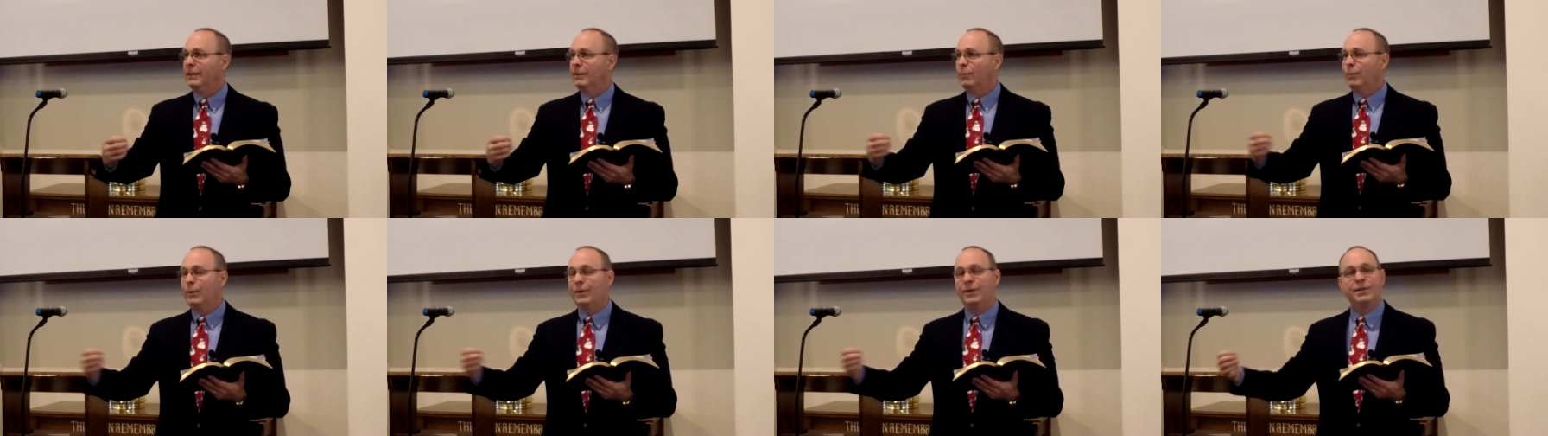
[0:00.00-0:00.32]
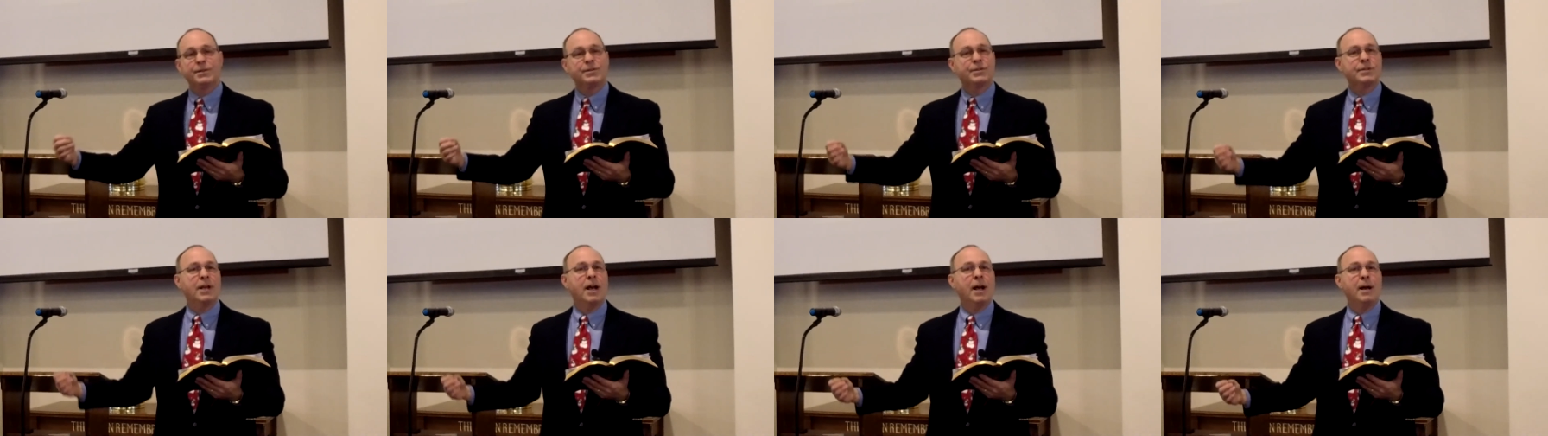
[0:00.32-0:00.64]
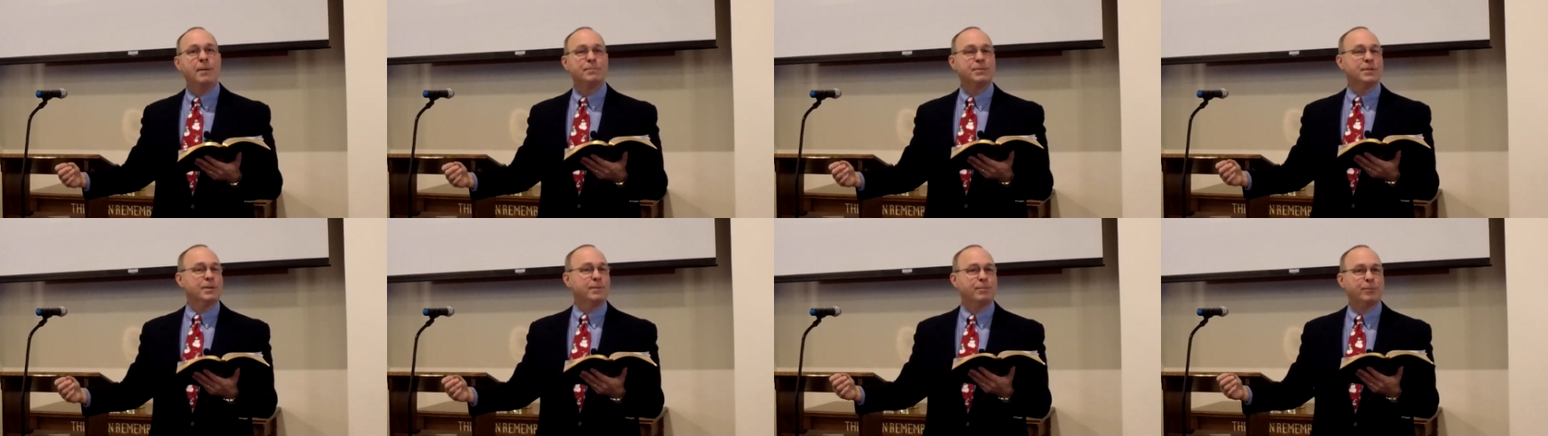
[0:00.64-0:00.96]
with the
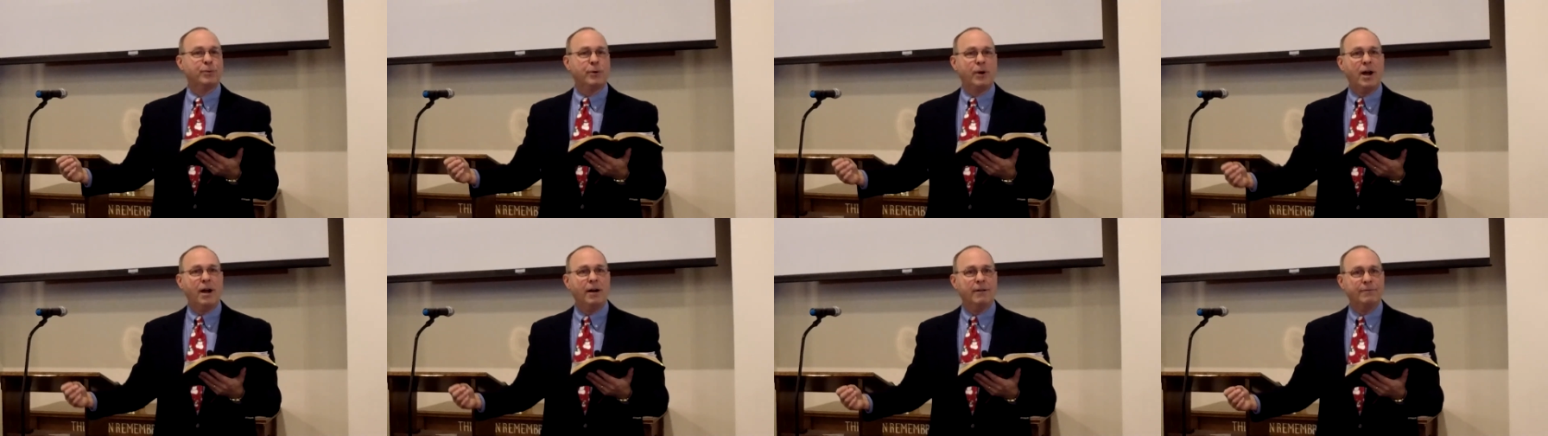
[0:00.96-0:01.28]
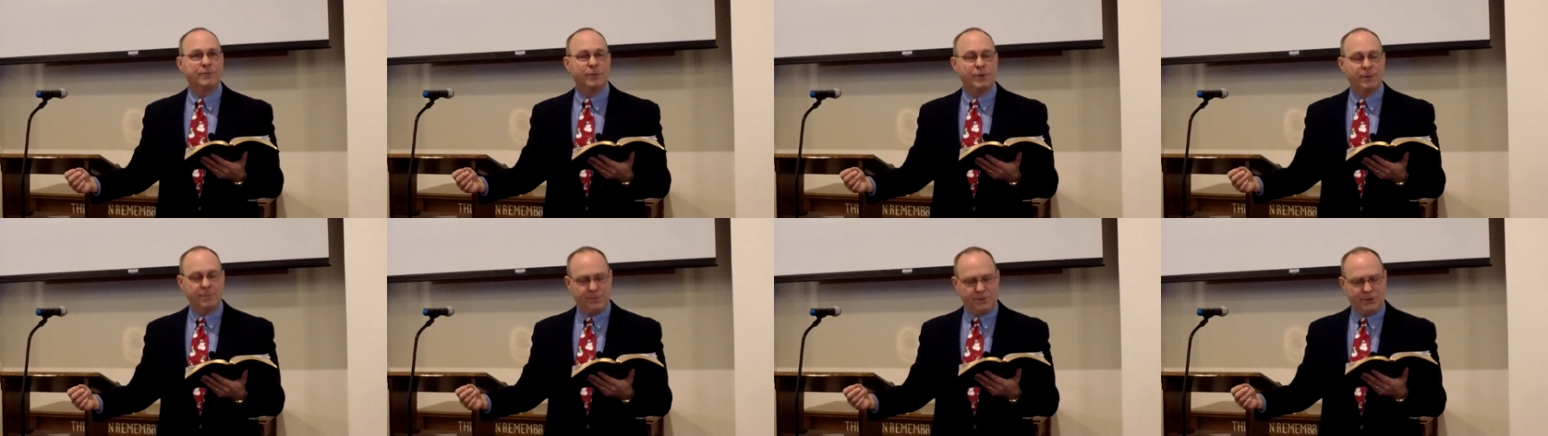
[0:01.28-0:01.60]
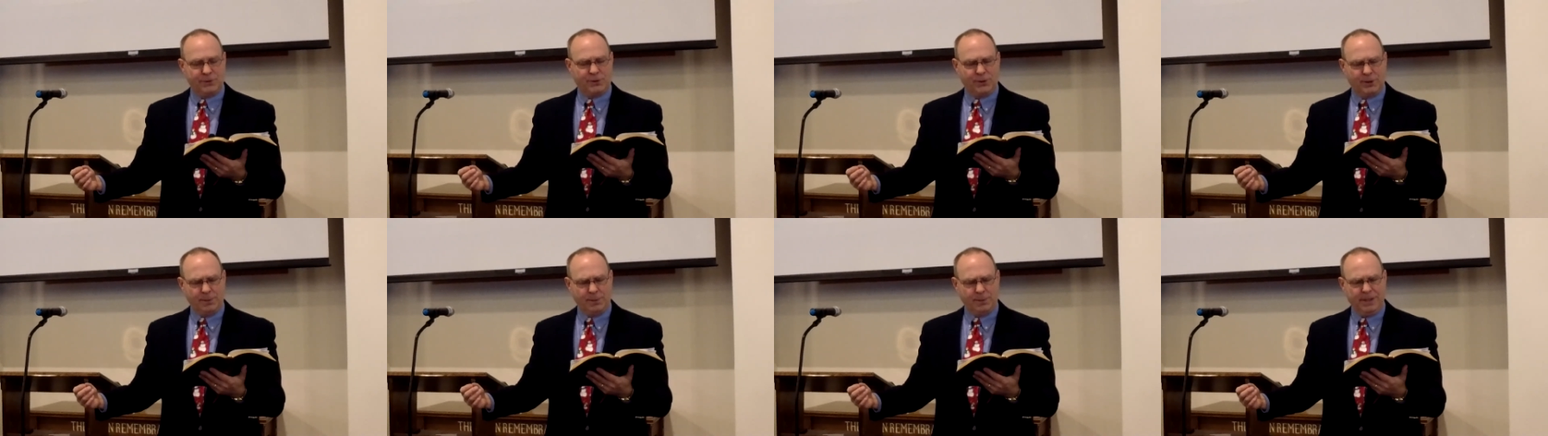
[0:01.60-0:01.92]
Psalms and Proverbs or
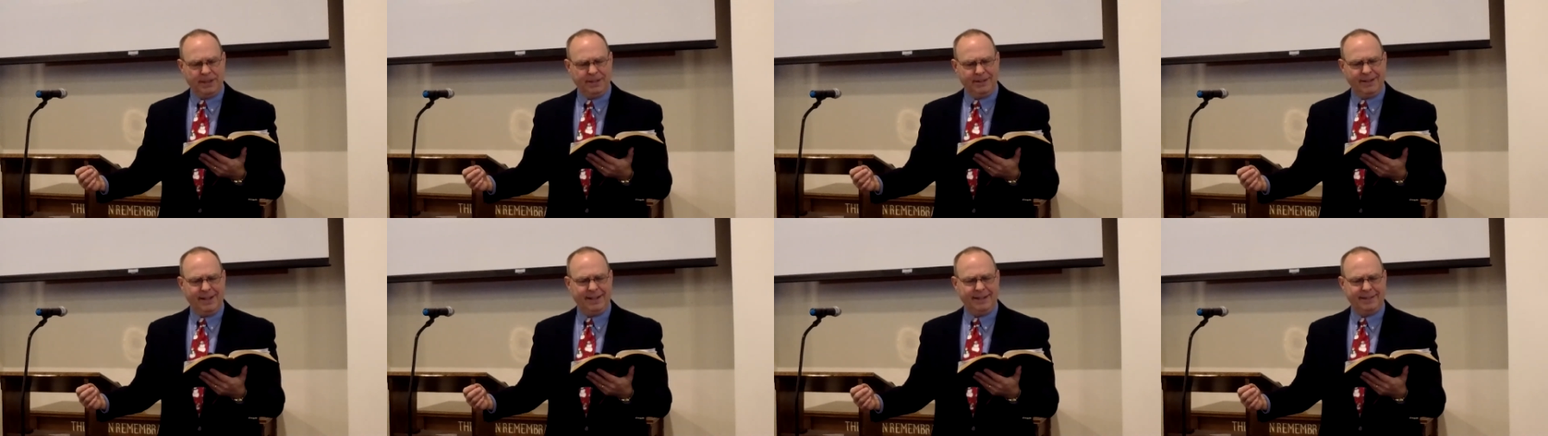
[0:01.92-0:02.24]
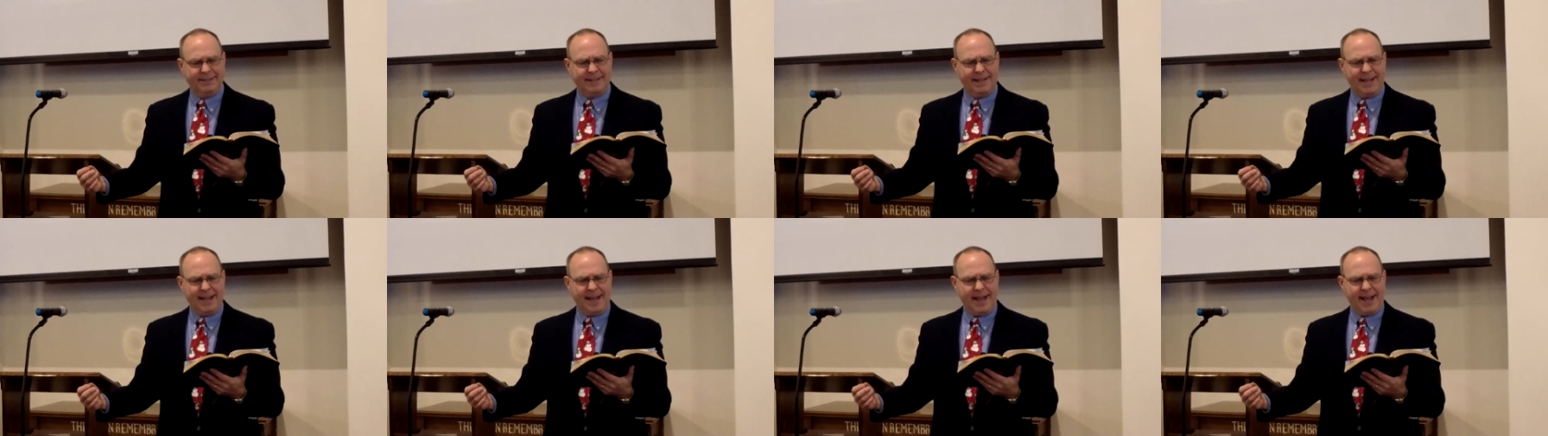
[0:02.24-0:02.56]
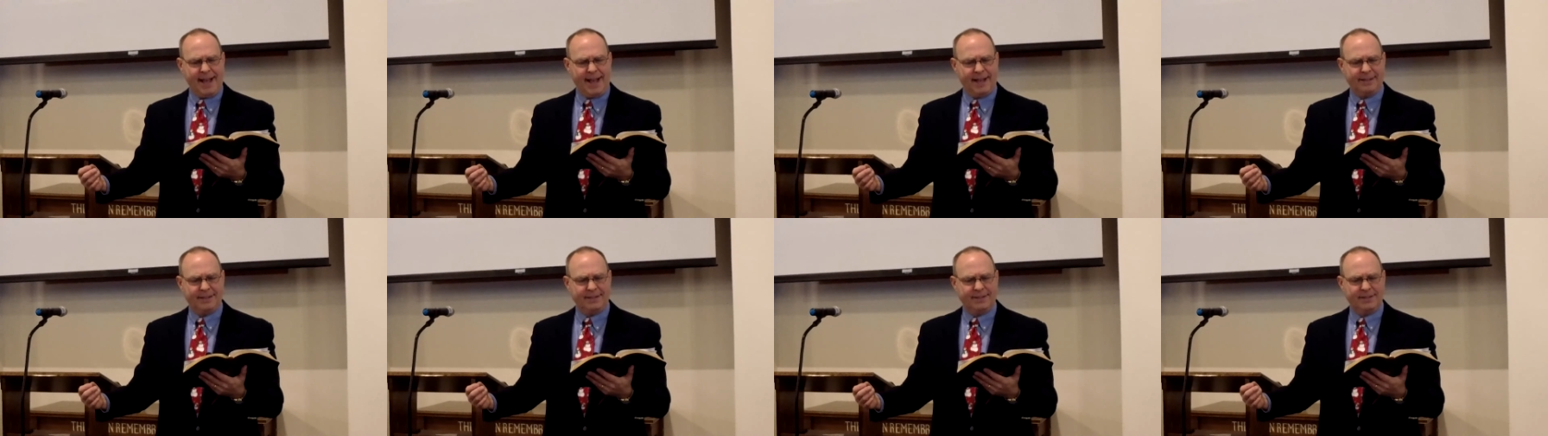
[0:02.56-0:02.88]
something like
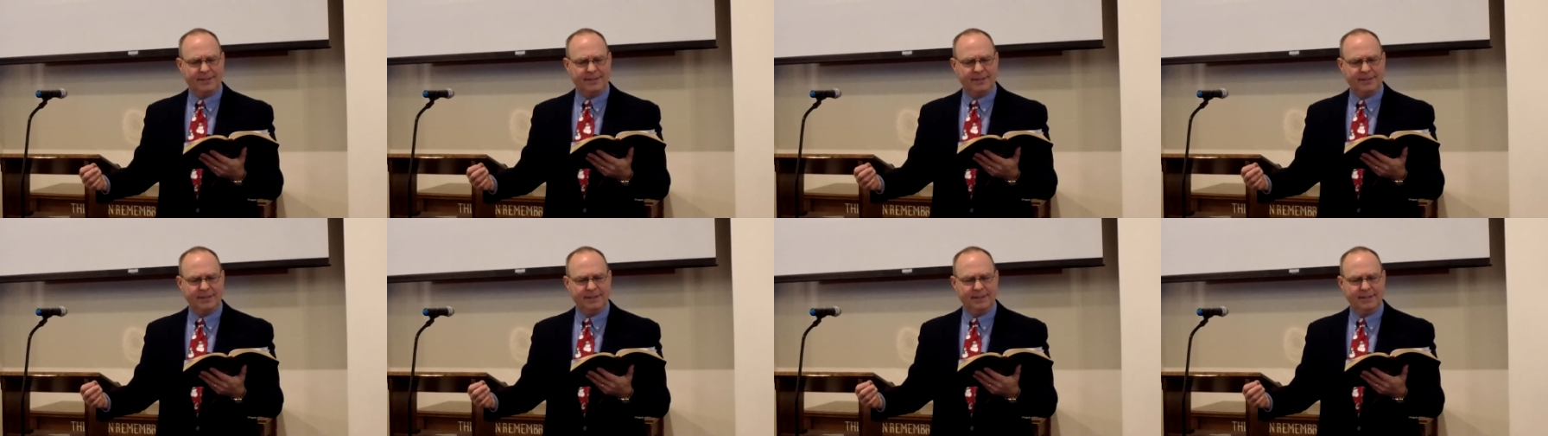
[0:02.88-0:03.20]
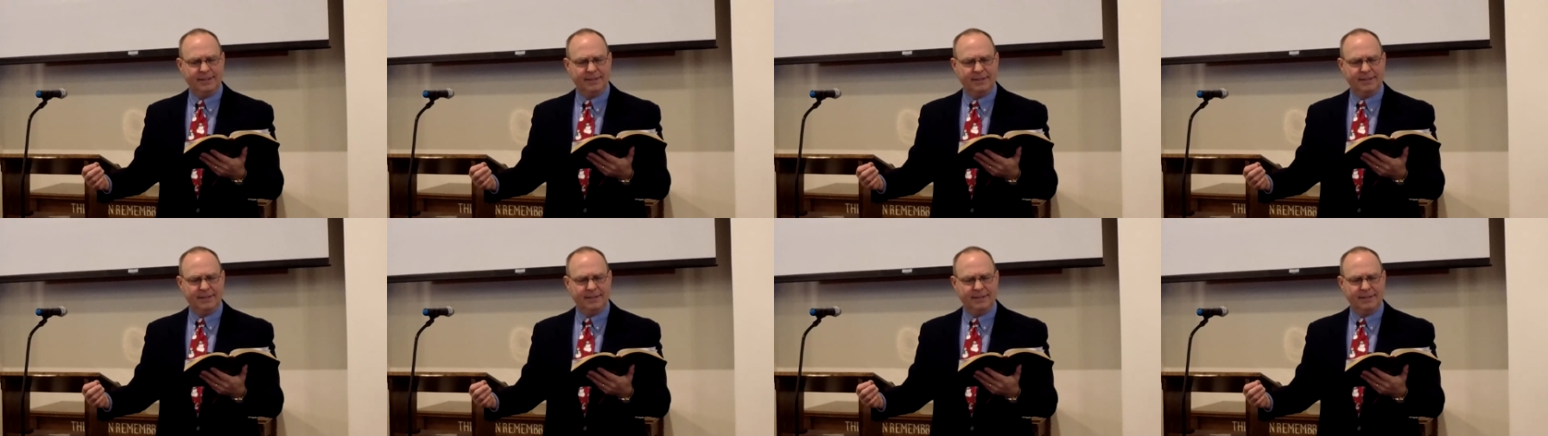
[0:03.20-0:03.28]
that.